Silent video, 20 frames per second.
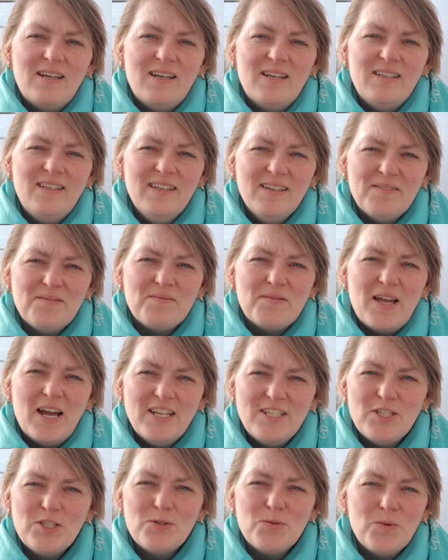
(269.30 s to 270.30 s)
yeah,
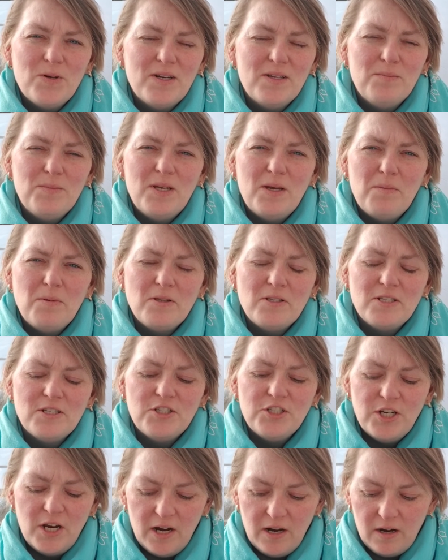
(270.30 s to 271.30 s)
I just want to be able to
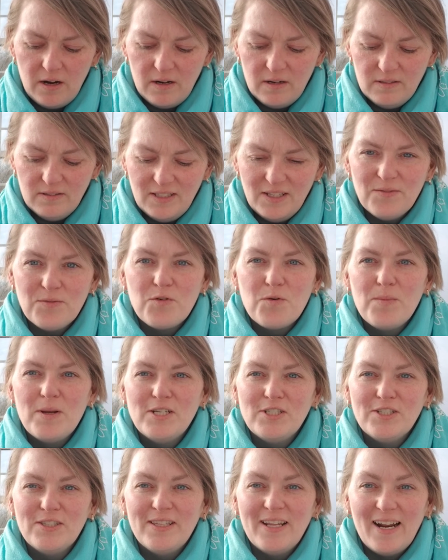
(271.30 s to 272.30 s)
share the
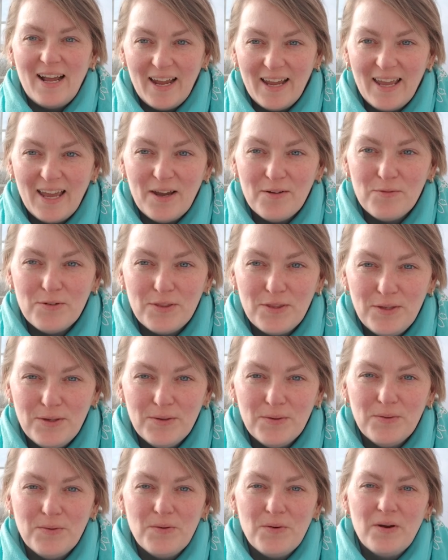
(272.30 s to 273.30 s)
information that I have with
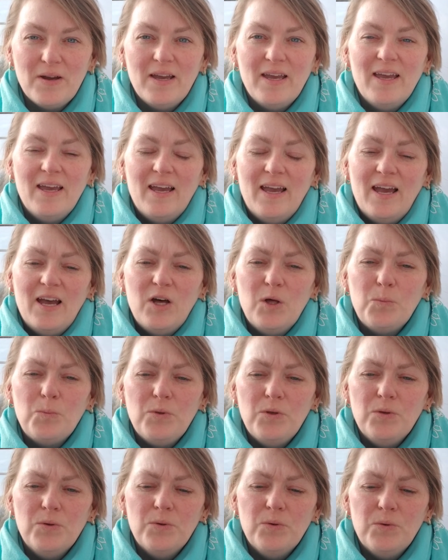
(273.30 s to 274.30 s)
you, help
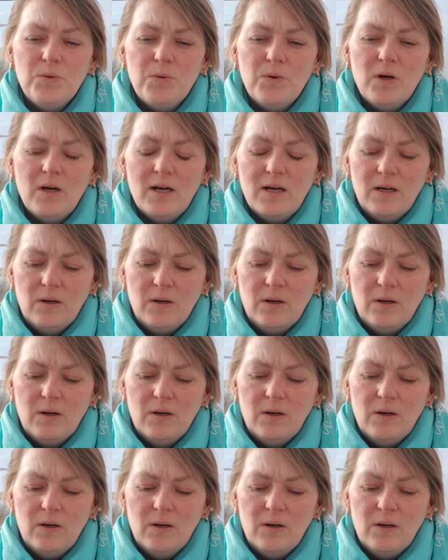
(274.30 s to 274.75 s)
you